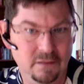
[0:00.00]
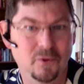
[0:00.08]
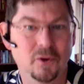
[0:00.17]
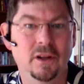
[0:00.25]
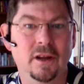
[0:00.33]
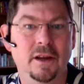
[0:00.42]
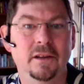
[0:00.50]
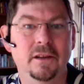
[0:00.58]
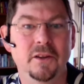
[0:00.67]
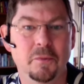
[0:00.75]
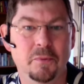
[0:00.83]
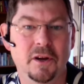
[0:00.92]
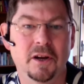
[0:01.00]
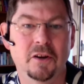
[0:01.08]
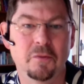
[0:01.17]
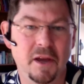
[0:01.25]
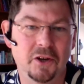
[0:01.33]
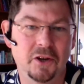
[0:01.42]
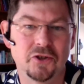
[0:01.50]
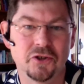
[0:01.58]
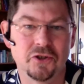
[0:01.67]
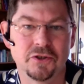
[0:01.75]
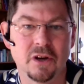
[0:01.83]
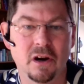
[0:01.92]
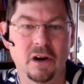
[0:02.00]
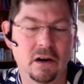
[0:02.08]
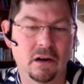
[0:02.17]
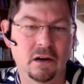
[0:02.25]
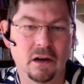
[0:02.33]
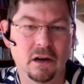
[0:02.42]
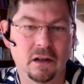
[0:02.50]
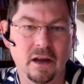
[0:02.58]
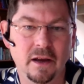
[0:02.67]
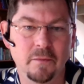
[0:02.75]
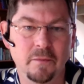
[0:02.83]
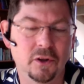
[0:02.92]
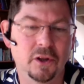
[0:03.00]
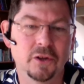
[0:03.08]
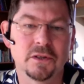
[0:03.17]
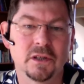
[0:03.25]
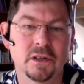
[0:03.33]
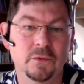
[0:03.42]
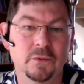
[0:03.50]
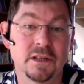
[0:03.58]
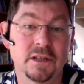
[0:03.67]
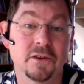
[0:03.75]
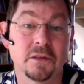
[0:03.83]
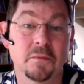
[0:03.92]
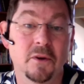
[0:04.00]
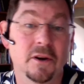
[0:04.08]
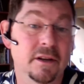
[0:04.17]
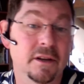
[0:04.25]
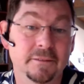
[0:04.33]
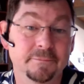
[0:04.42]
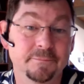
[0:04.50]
the more likely the product managers are aligned more closely with sales and marketing.